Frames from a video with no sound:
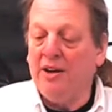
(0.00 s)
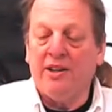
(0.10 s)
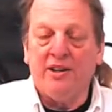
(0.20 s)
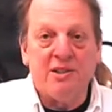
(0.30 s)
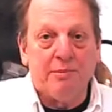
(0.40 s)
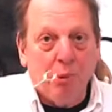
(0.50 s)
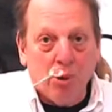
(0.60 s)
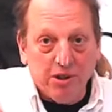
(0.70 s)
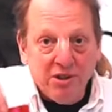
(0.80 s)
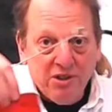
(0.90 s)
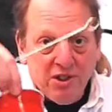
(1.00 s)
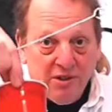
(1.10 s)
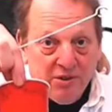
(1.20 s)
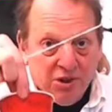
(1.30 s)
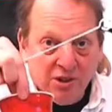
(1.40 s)
It's important
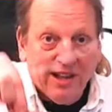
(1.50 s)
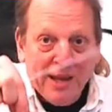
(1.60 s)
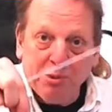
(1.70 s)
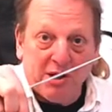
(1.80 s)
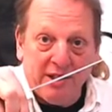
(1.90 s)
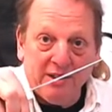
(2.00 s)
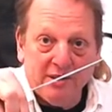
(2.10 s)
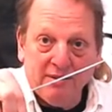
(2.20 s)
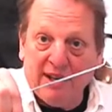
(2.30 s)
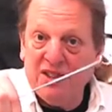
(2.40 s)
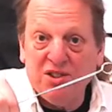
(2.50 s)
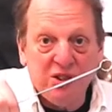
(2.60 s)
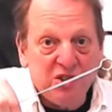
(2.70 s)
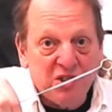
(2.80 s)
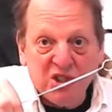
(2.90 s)
to label it. I just use a
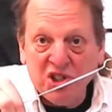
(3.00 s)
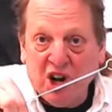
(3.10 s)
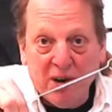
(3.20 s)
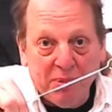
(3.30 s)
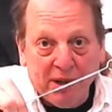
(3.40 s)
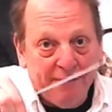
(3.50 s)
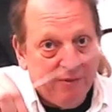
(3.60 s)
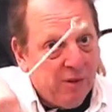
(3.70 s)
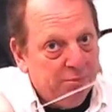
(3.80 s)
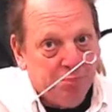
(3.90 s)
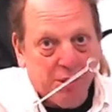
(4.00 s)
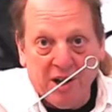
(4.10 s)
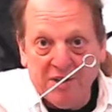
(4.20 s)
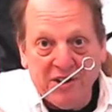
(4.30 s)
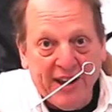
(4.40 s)
Sharpie, put on
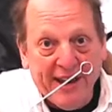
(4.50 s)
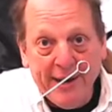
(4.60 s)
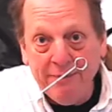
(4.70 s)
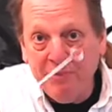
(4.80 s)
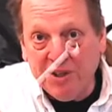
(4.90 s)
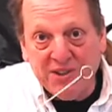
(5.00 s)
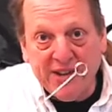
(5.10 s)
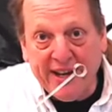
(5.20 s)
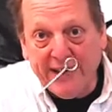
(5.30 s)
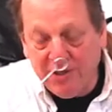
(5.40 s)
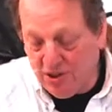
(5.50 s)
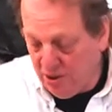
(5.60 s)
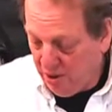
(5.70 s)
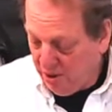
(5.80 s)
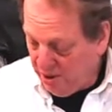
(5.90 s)
the name, the date,
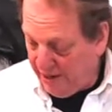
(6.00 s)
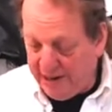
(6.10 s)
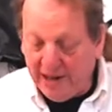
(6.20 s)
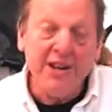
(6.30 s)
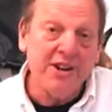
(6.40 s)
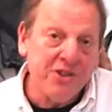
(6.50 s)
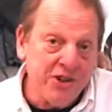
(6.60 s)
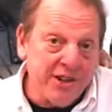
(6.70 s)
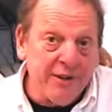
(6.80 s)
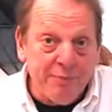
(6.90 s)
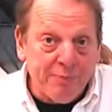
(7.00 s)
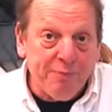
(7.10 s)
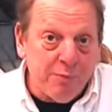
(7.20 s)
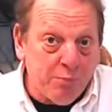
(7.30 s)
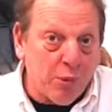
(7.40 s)
and any other
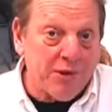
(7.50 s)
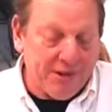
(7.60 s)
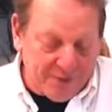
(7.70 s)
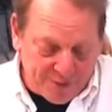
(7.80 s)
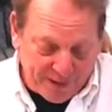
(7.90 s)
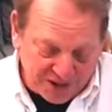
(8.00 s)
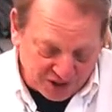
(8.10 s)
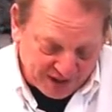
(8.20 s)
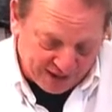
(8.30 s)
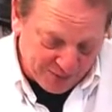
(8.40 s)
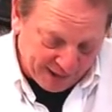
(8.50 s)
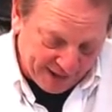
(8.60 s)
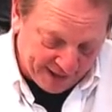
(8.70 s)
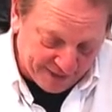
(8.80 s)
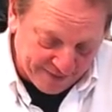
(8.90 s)
important information that you might
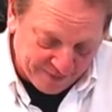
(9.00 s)
have.